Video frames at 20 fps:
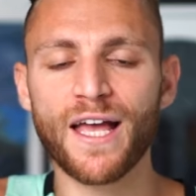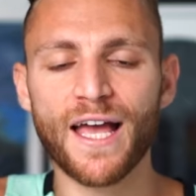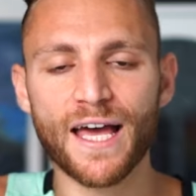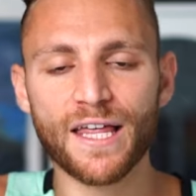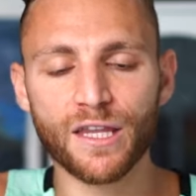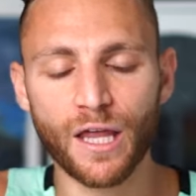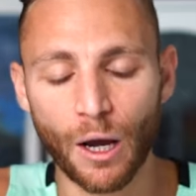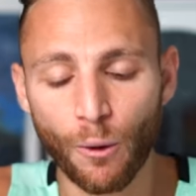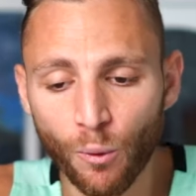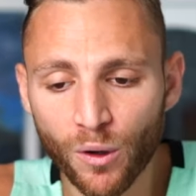
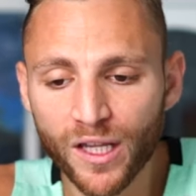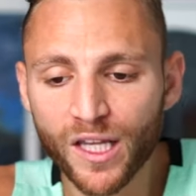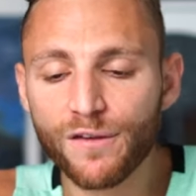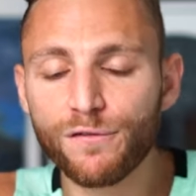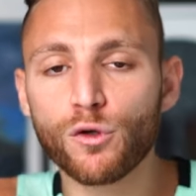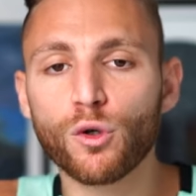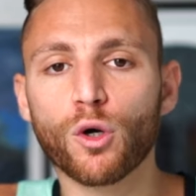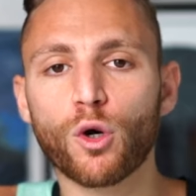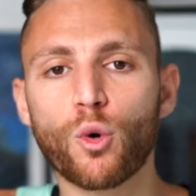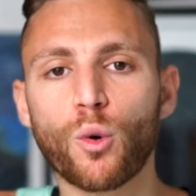And I want to give
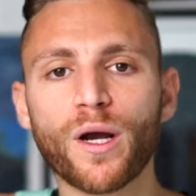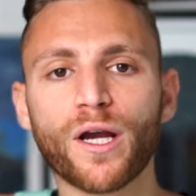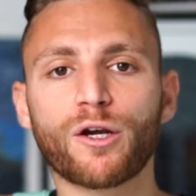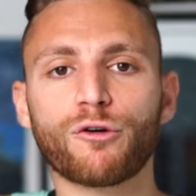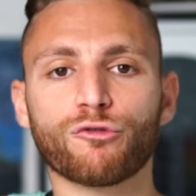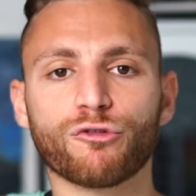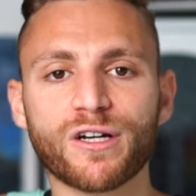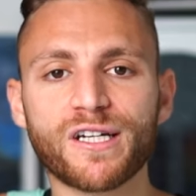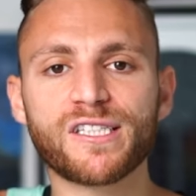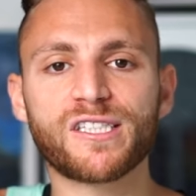you a quick
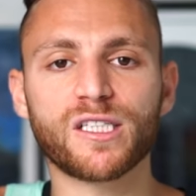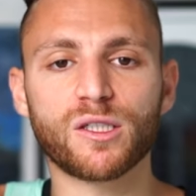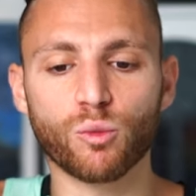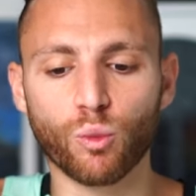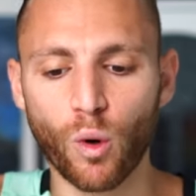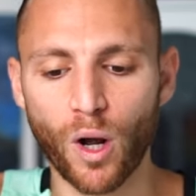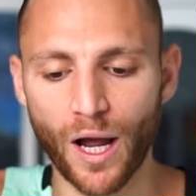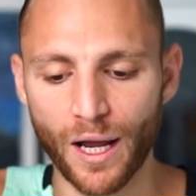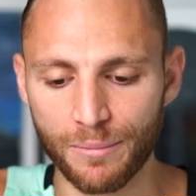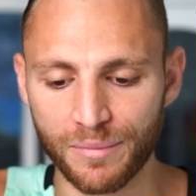reason
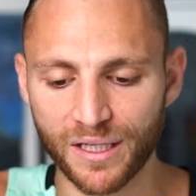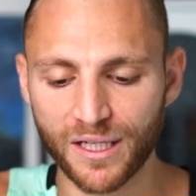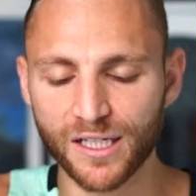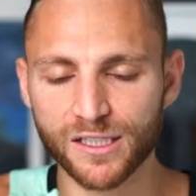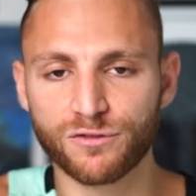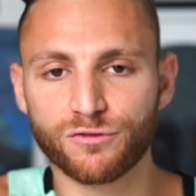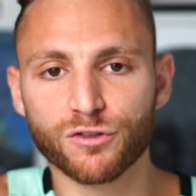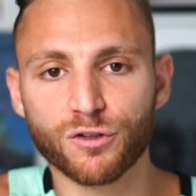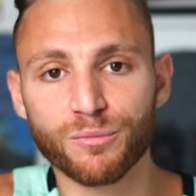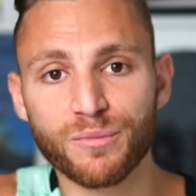why.
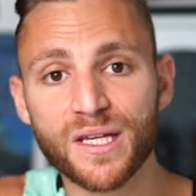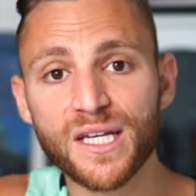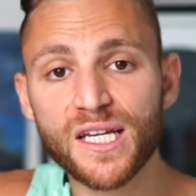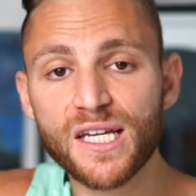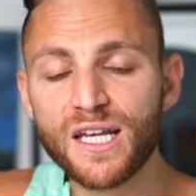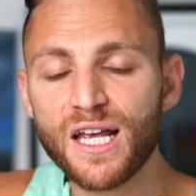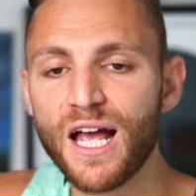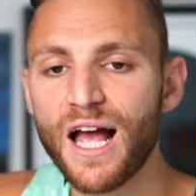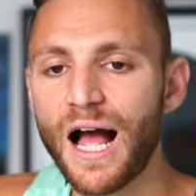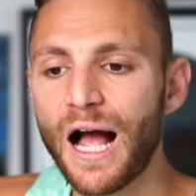Because for
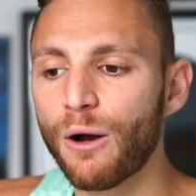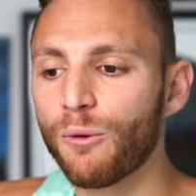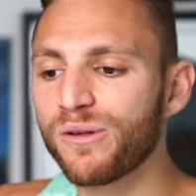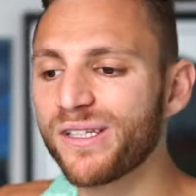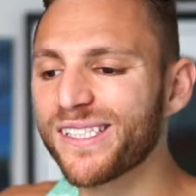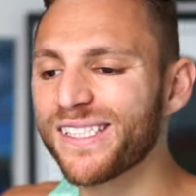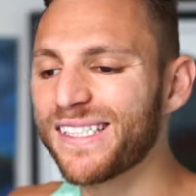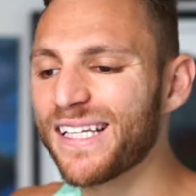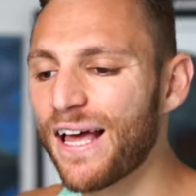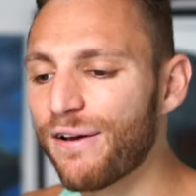me, I
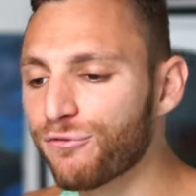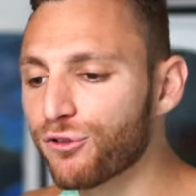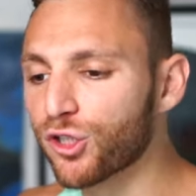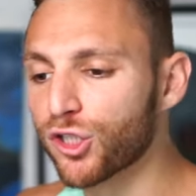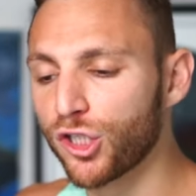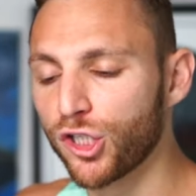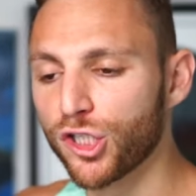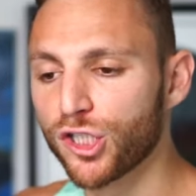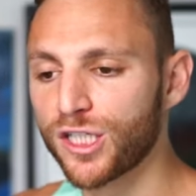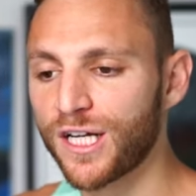was never
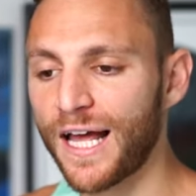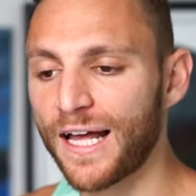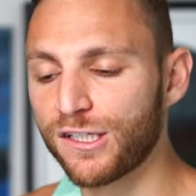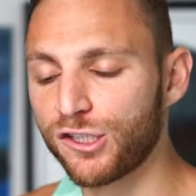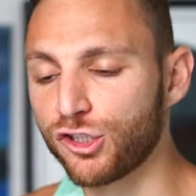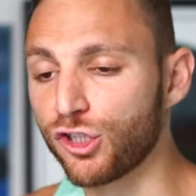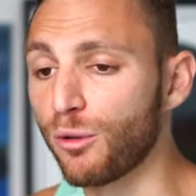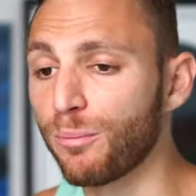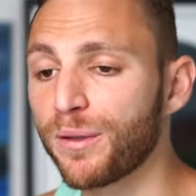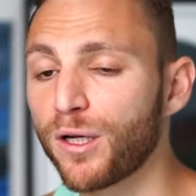good at
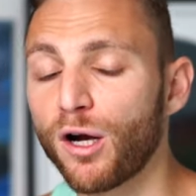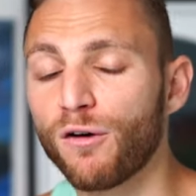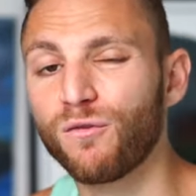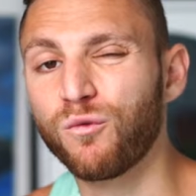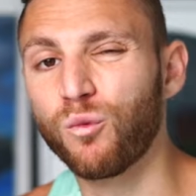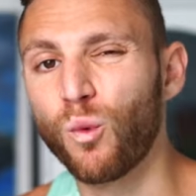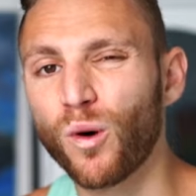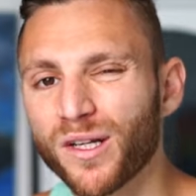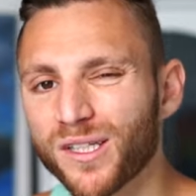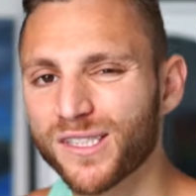jumping off
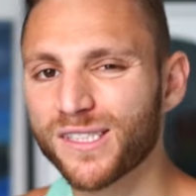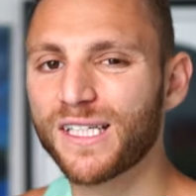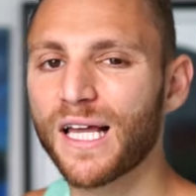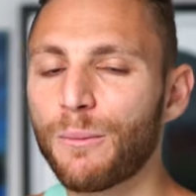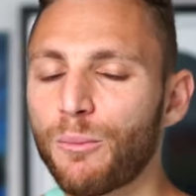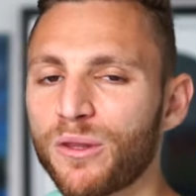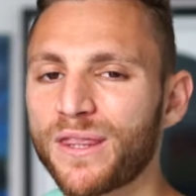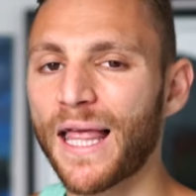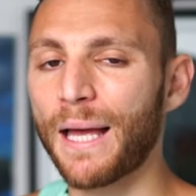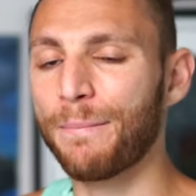one
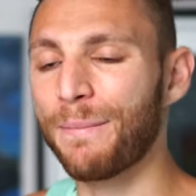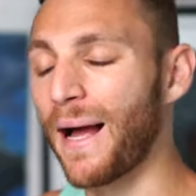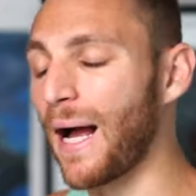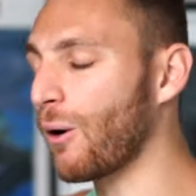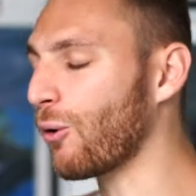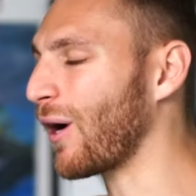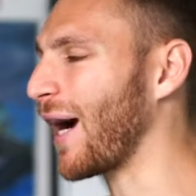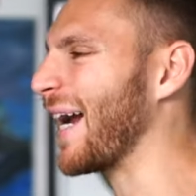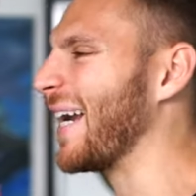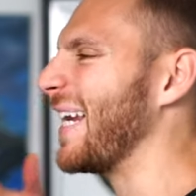step with that
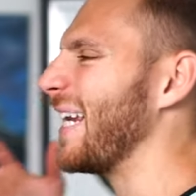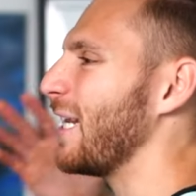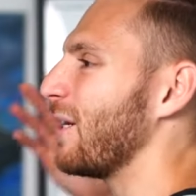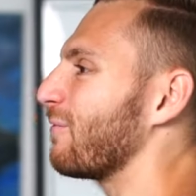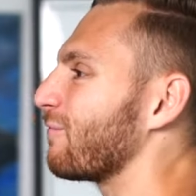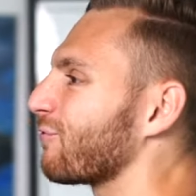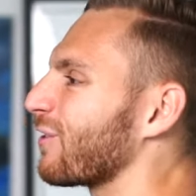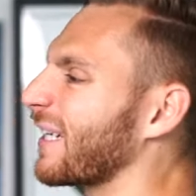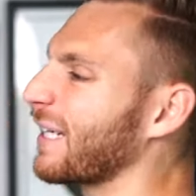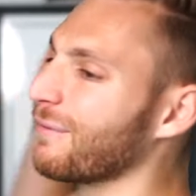power. I needed a
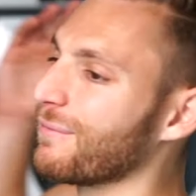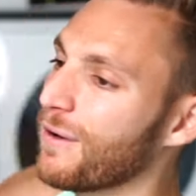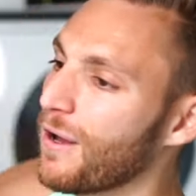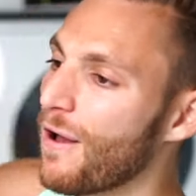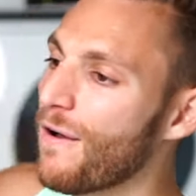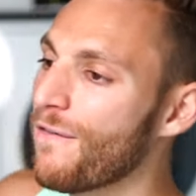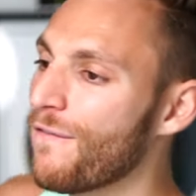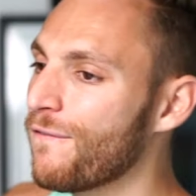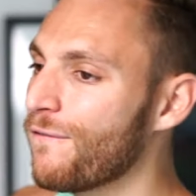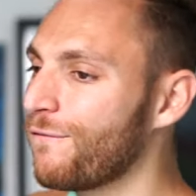freaking
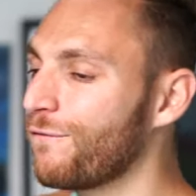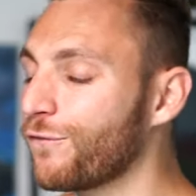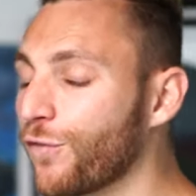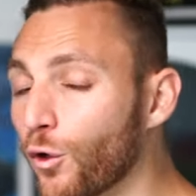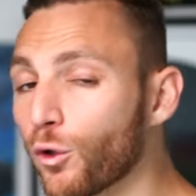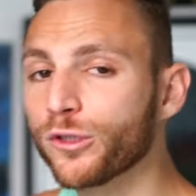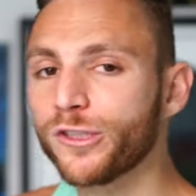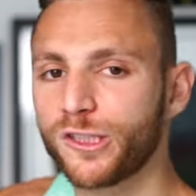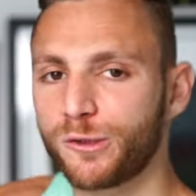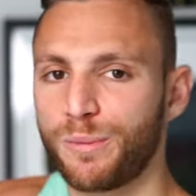
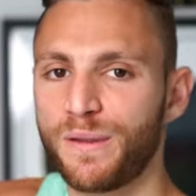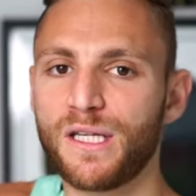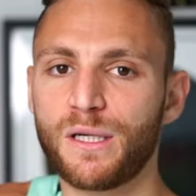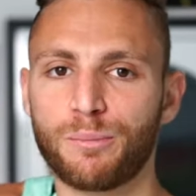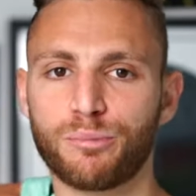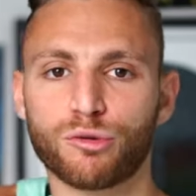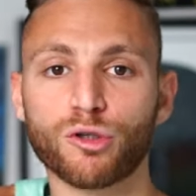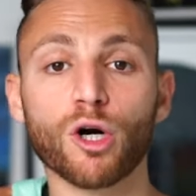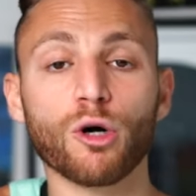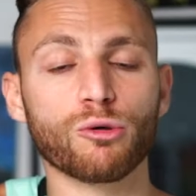full speed
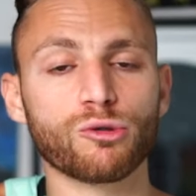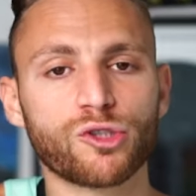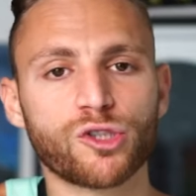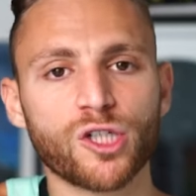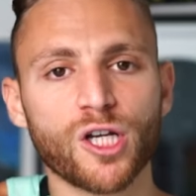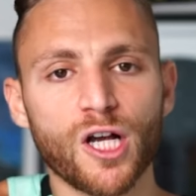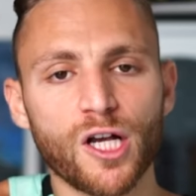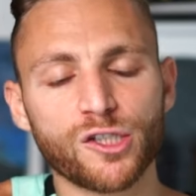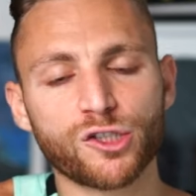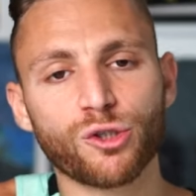approach.
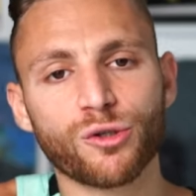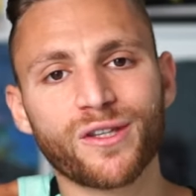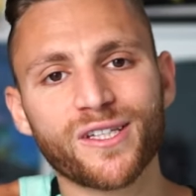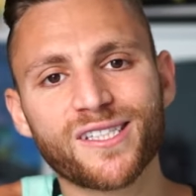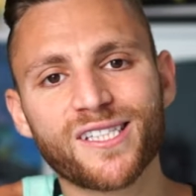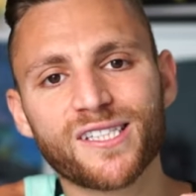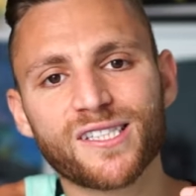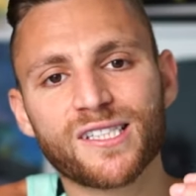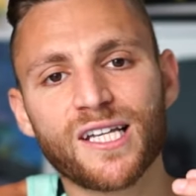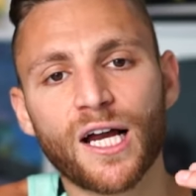So
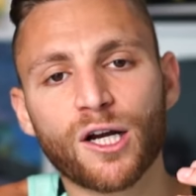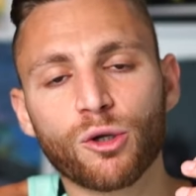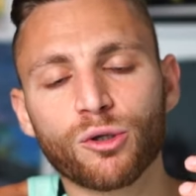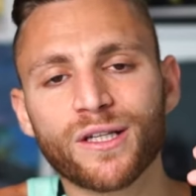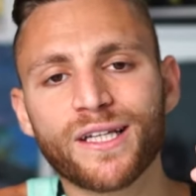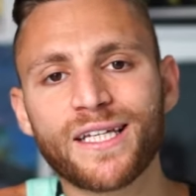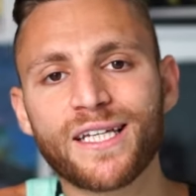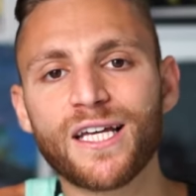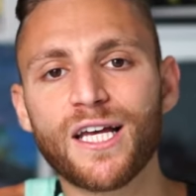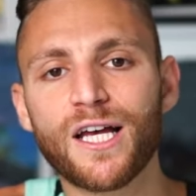this is not
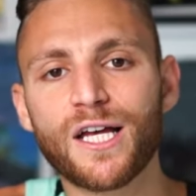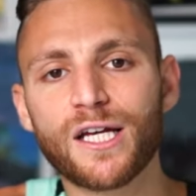only